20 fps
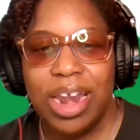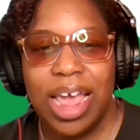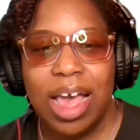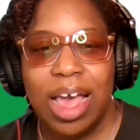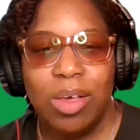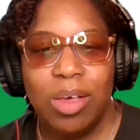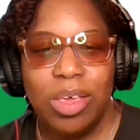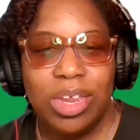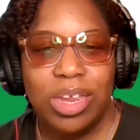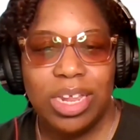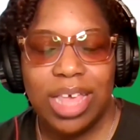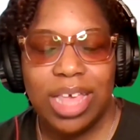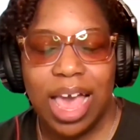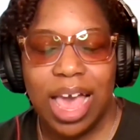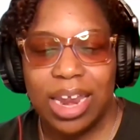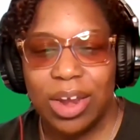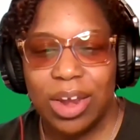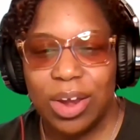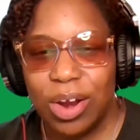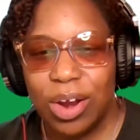Now you just
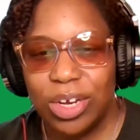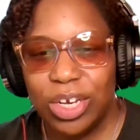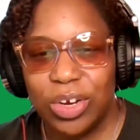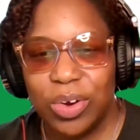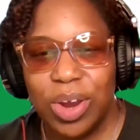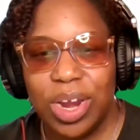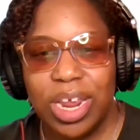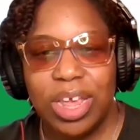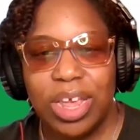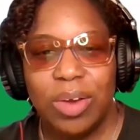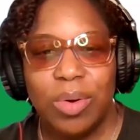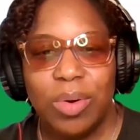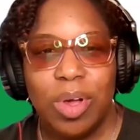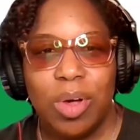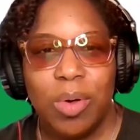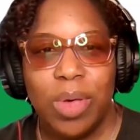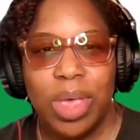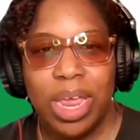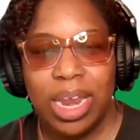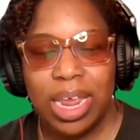got to nurture it and
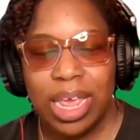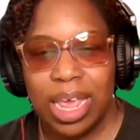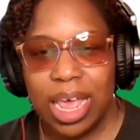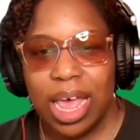grow it.